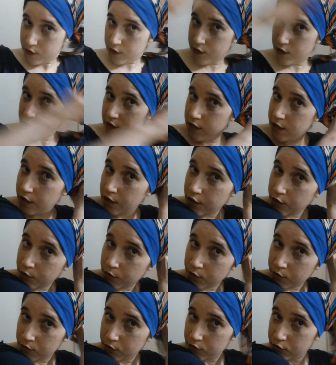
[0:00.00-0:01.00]
just
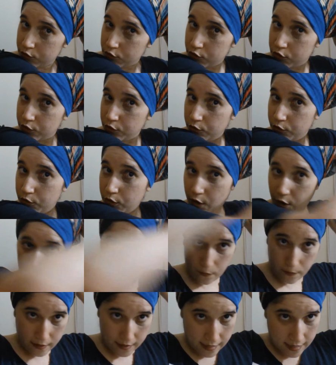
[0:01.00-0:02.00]
continue to
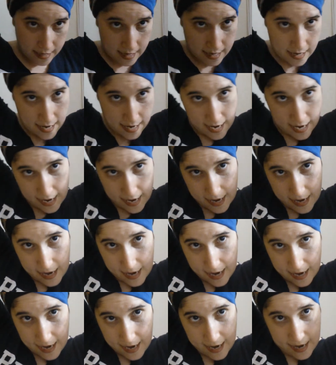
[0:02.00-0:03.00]
open it.
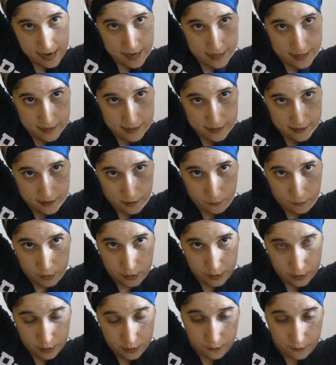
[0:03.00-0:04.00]
And I'm
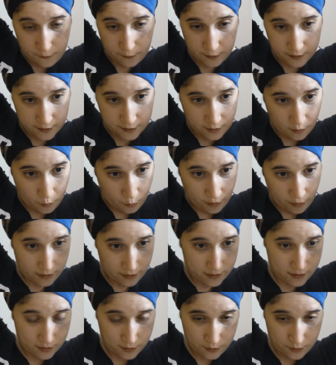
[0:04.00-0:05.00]
going to look for somewhere
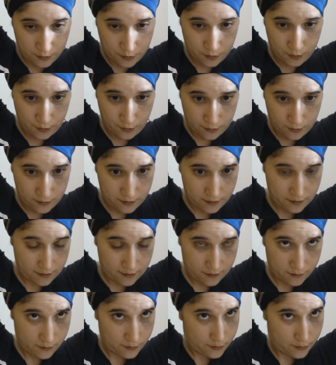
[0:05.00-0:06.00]
to
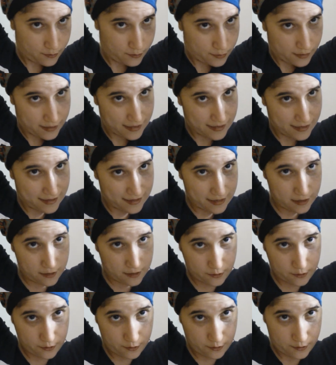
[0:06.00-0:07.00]
put this in
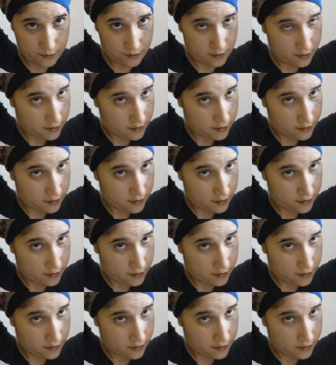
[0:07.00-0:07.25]
through.